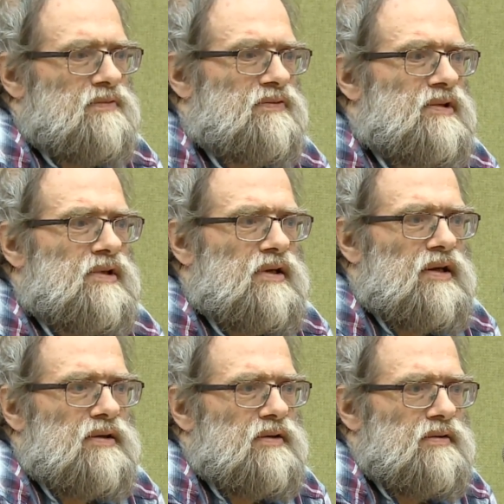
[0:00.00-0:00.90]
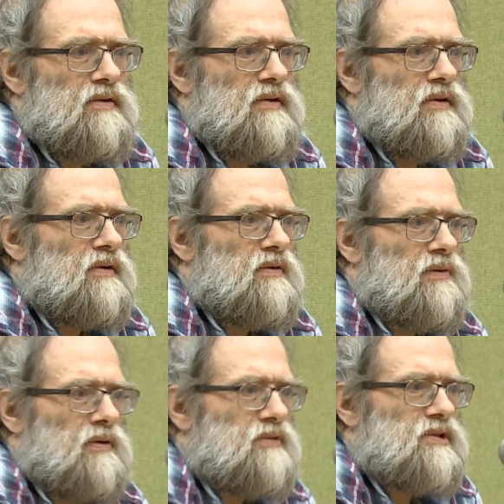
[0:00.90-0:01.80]
vindicated in
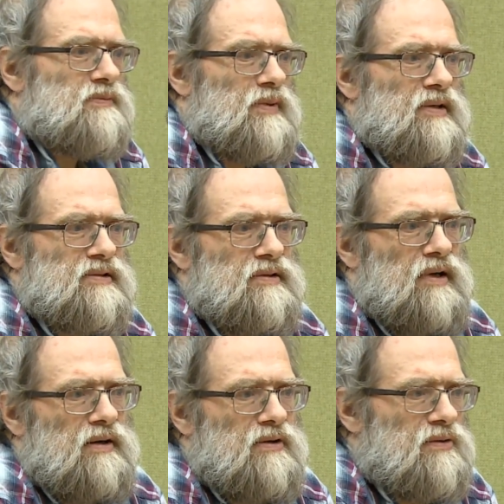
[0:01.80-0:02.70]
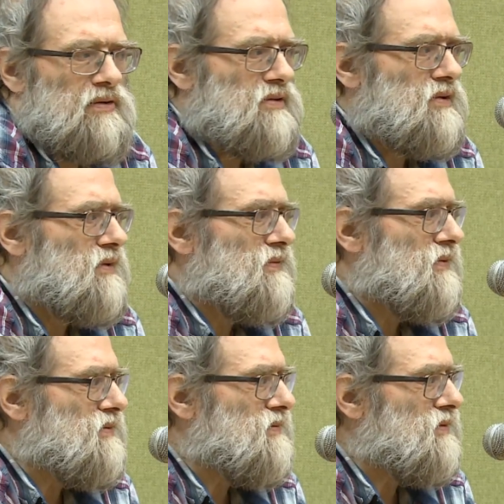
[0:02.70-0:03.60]
all respects, uh, archaeologically,
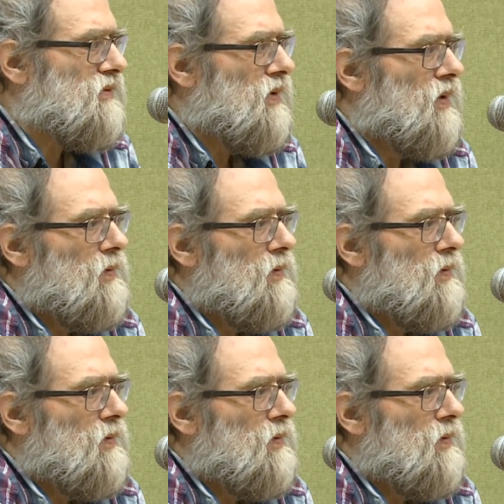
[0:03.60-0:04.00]
first of all.